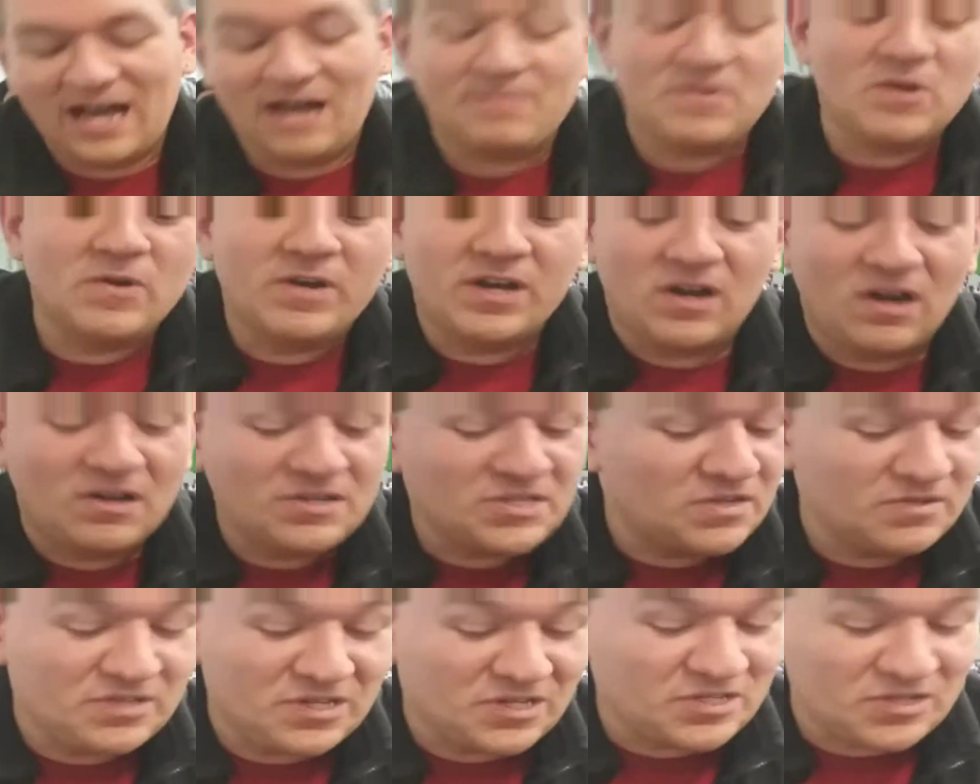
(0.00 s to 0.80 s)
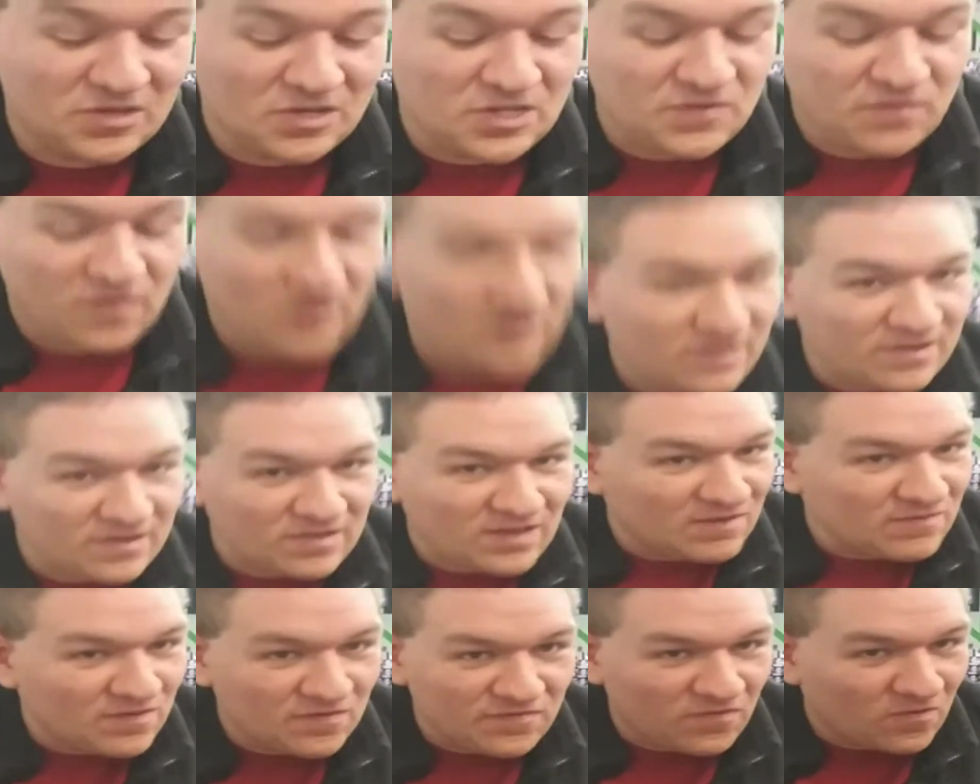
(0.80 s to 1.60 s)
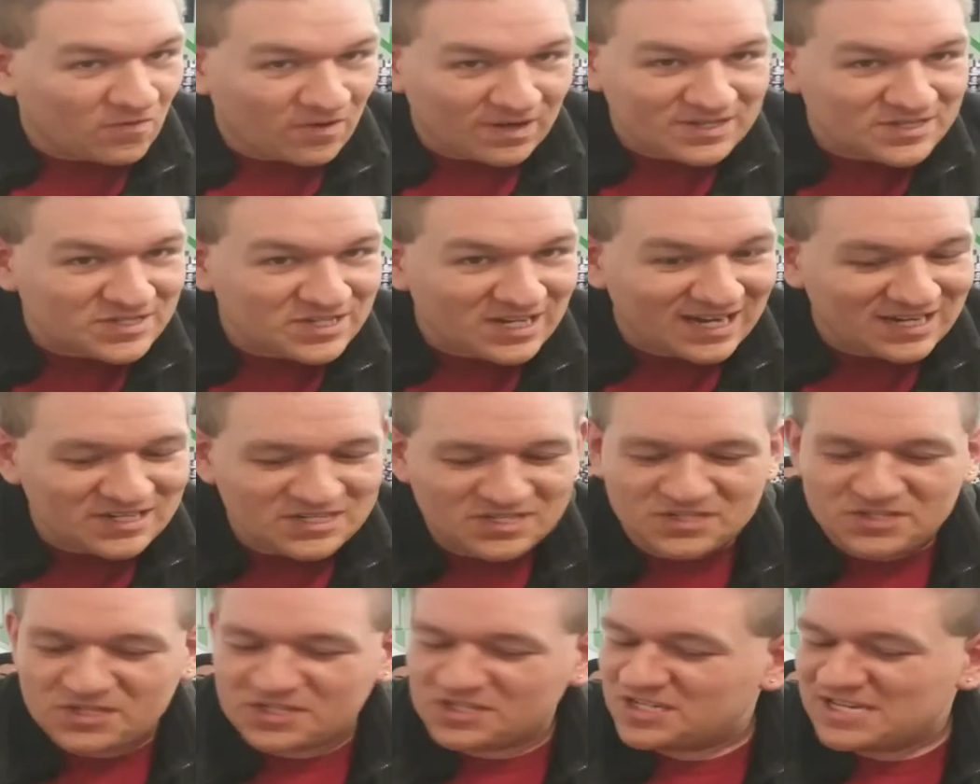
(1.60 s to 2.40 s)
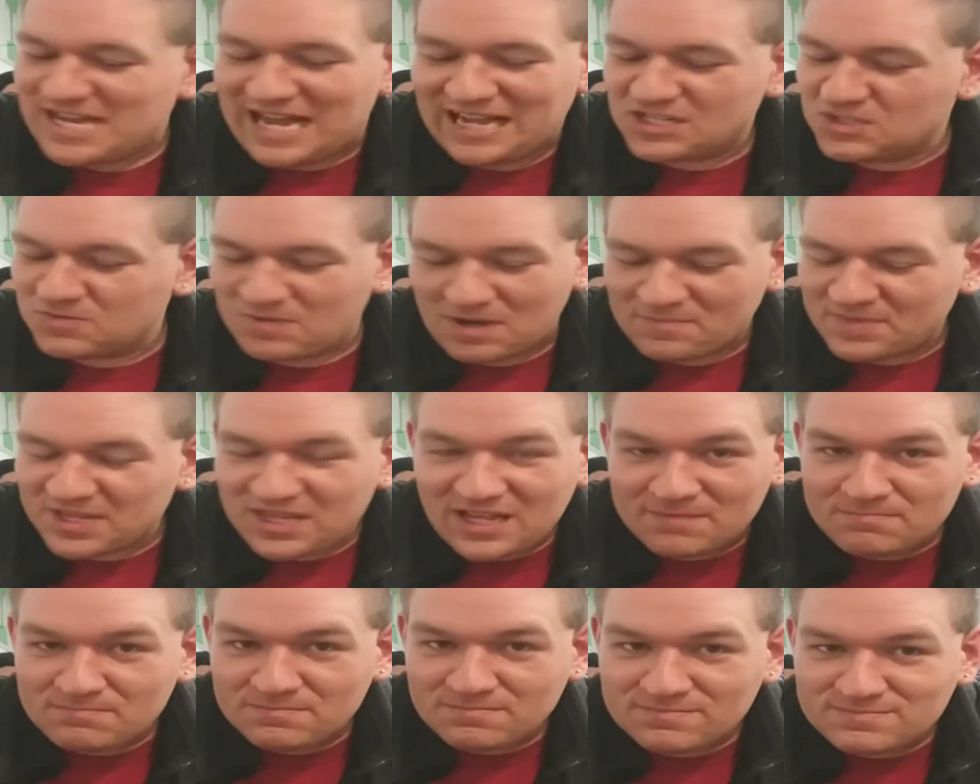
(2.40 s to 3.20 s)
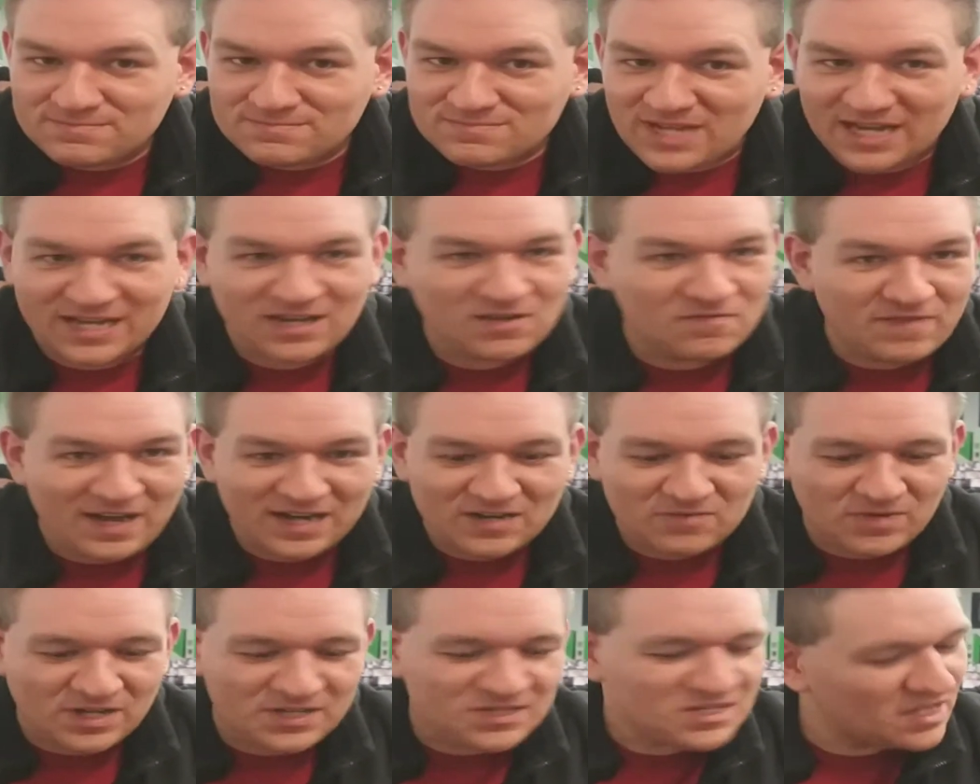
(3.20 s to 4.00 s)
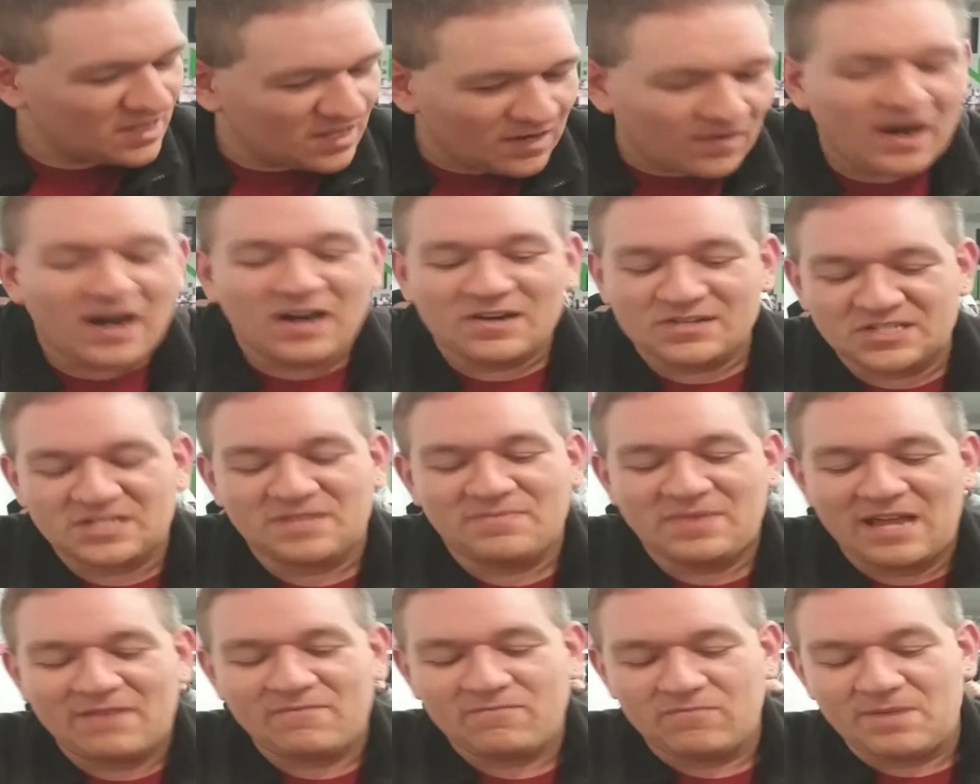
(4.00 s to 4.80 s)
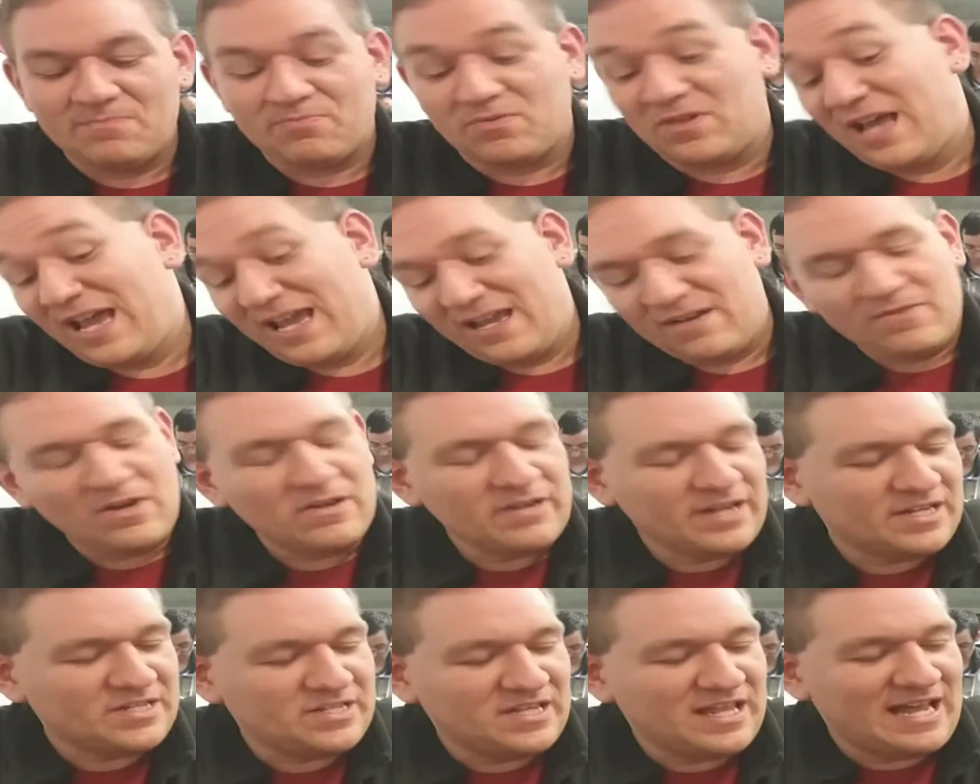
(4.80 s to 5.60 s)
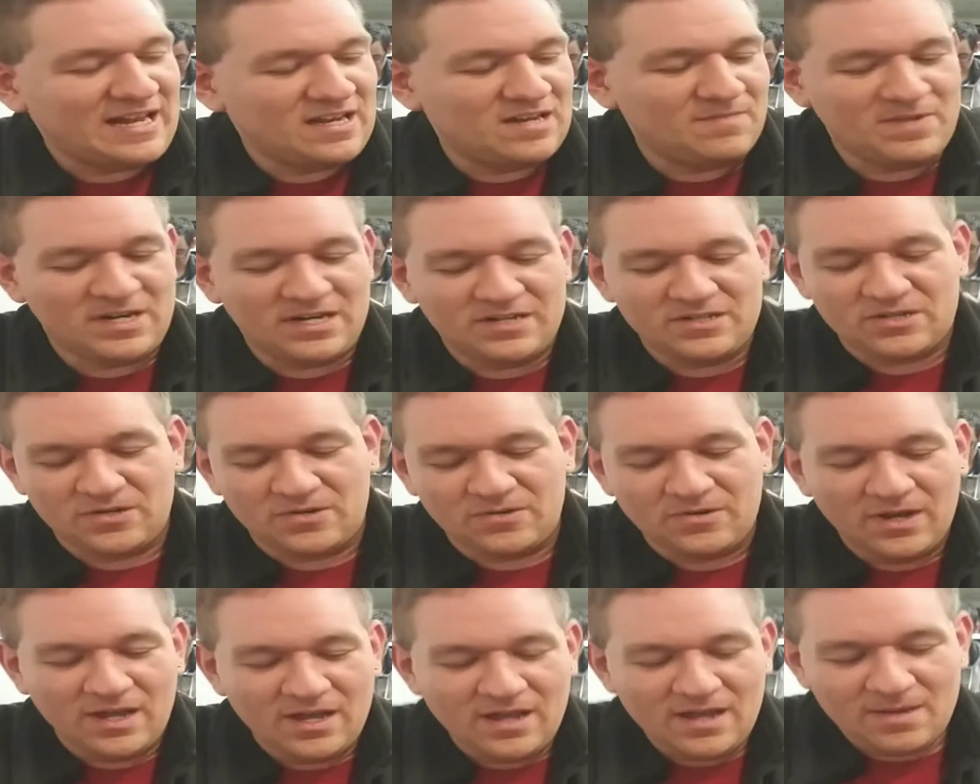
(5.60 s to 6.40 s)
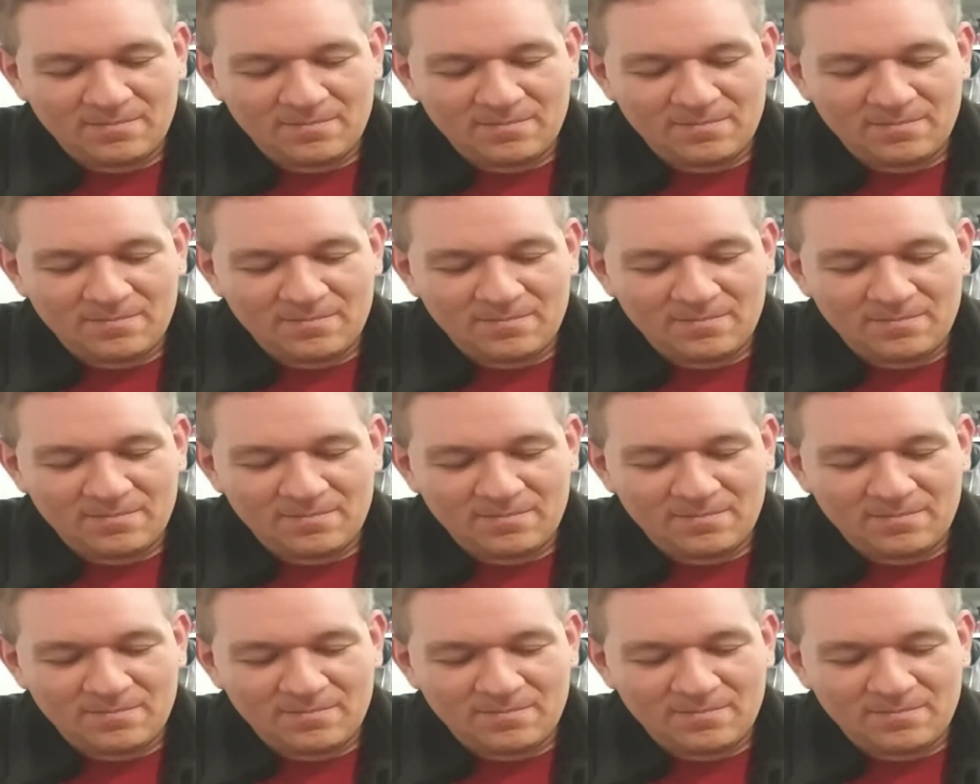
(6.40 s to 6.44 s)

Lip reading: You can also just search for other level 4 insects and just not summon them. Like effect ones, and there are some that we play, and we'll get to that in a minute too.